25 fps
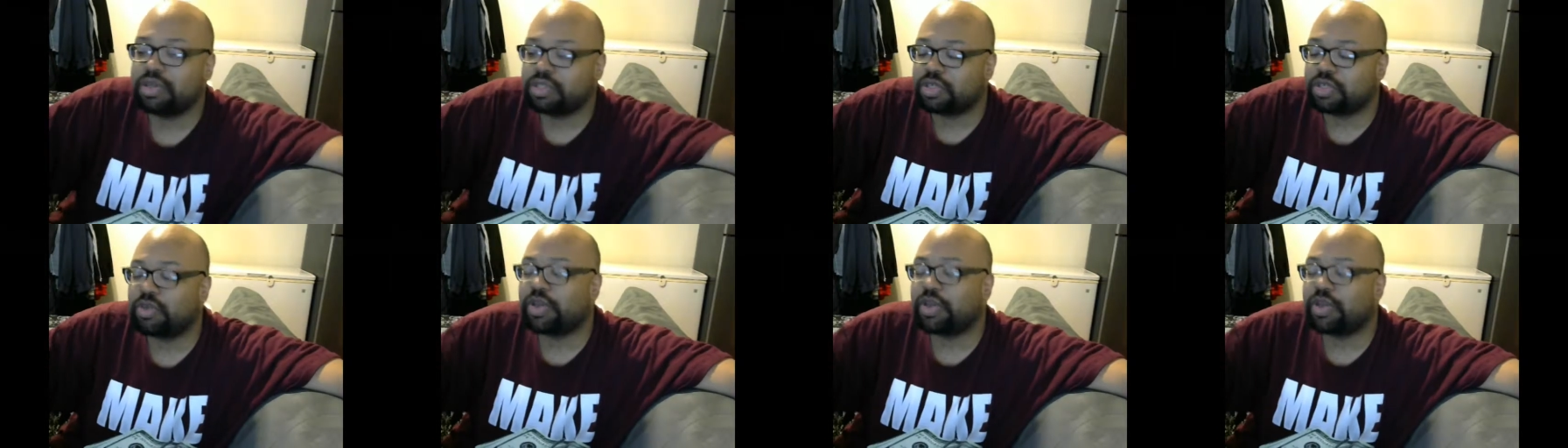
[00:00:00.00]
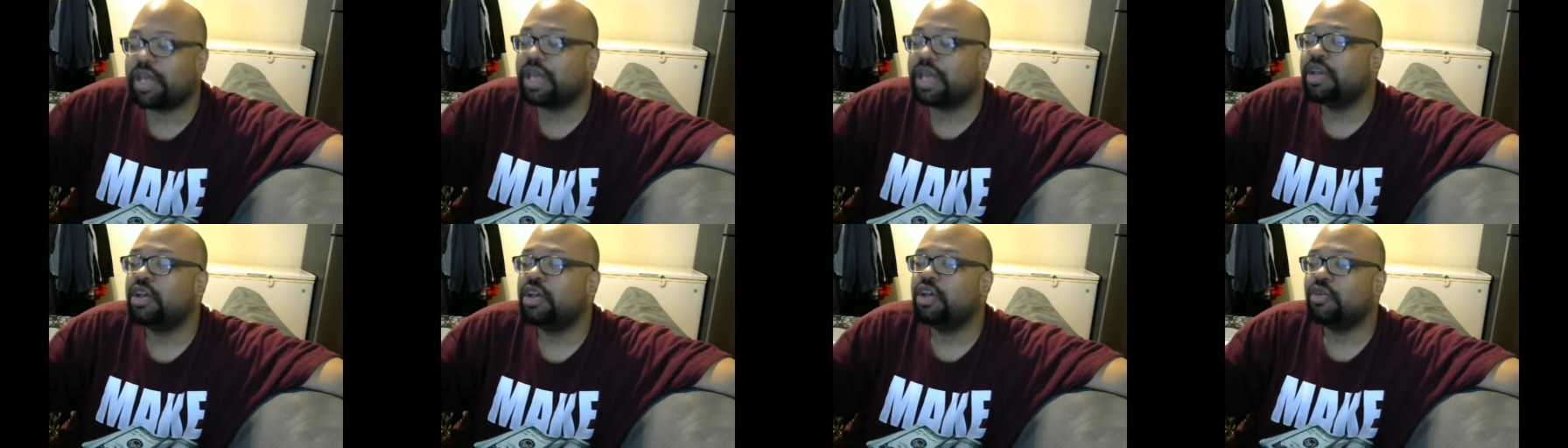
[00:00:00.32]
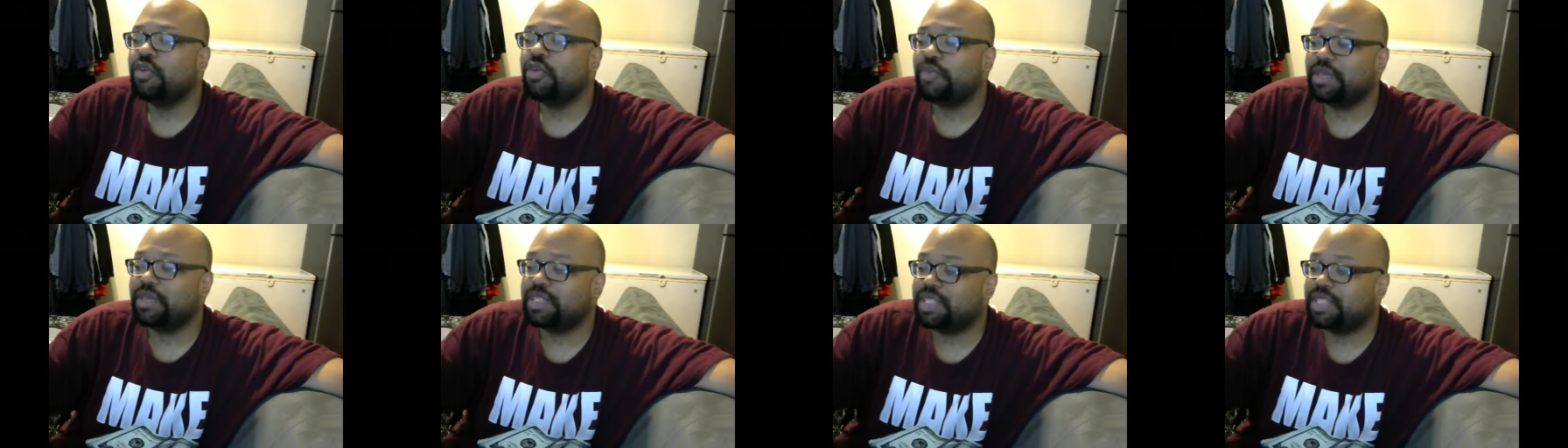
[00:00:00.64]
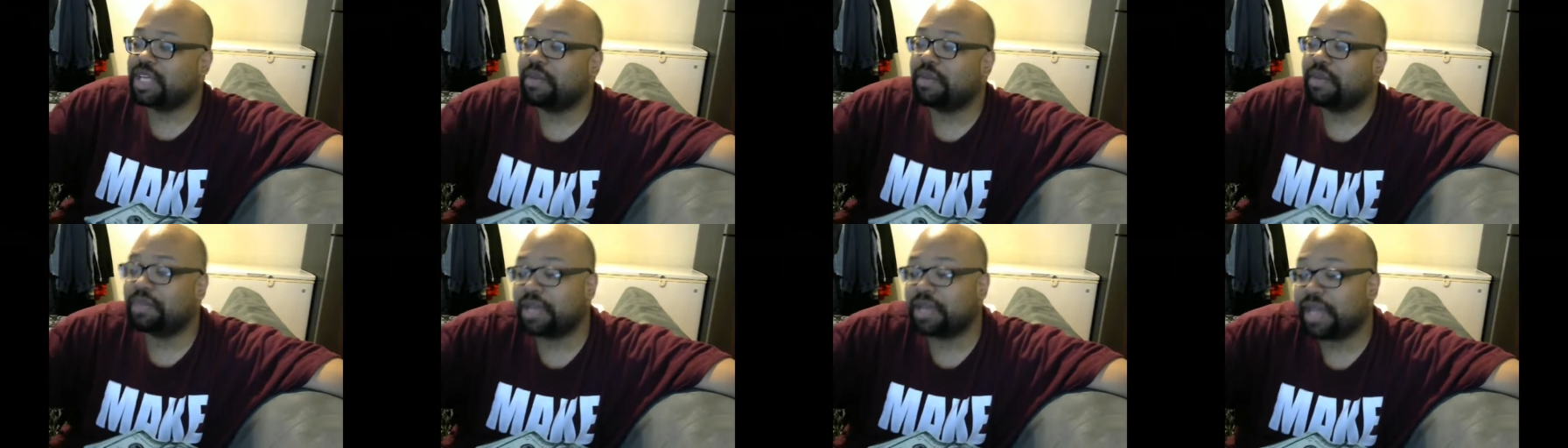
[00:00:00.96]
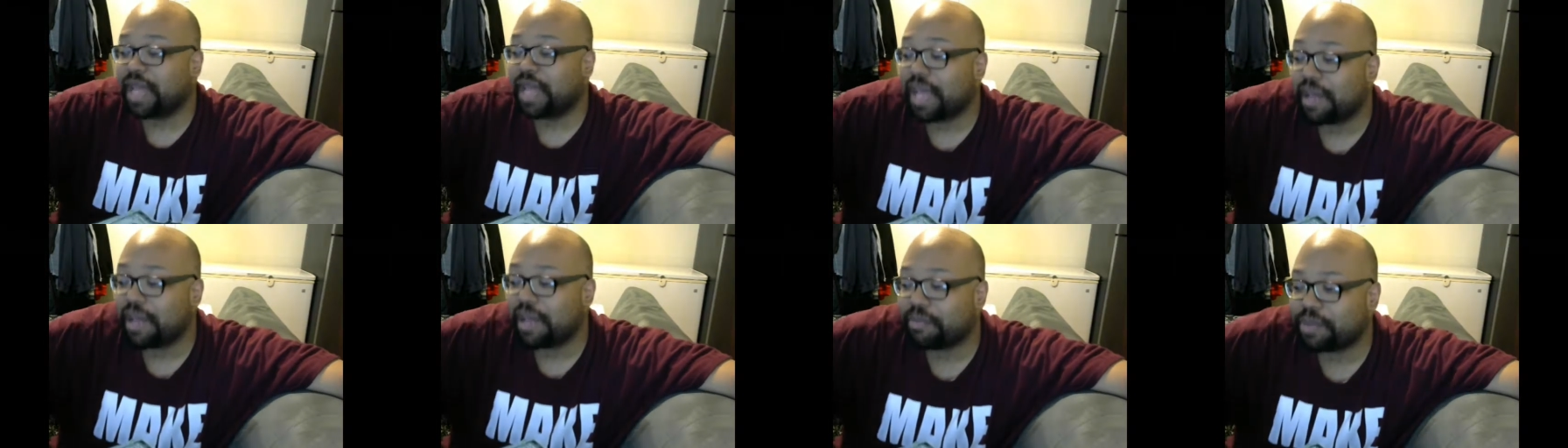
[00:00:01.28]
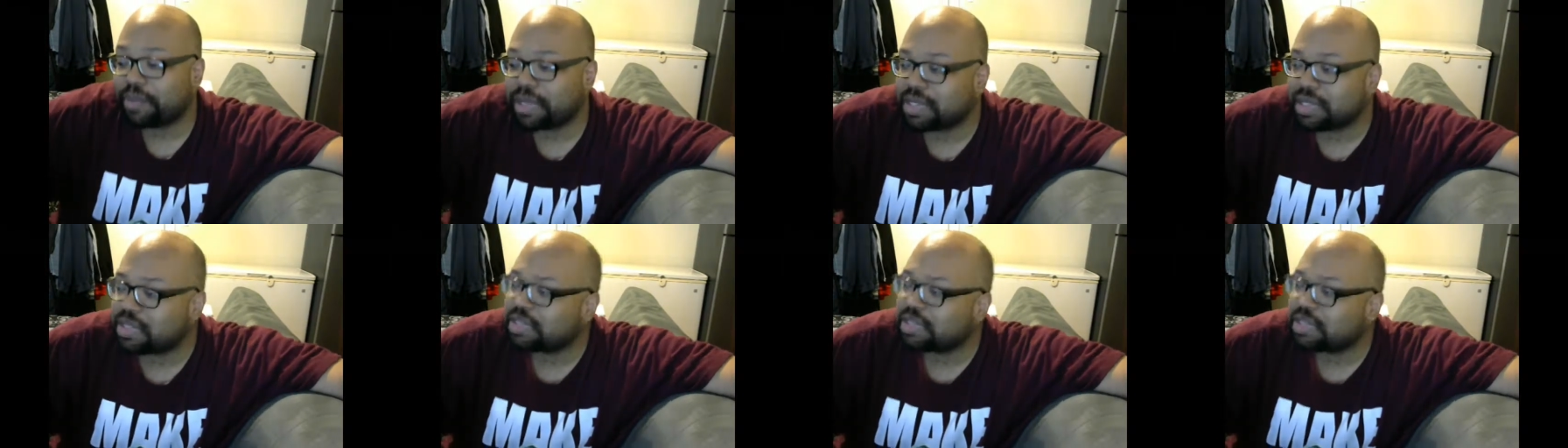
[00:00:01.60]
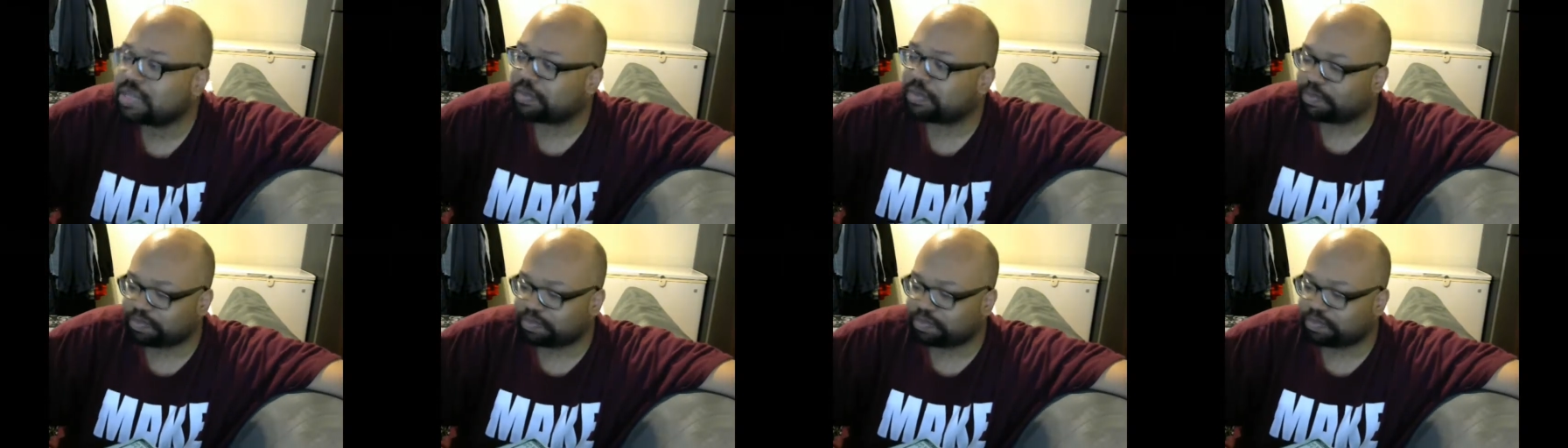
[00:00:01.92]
so that when something happens,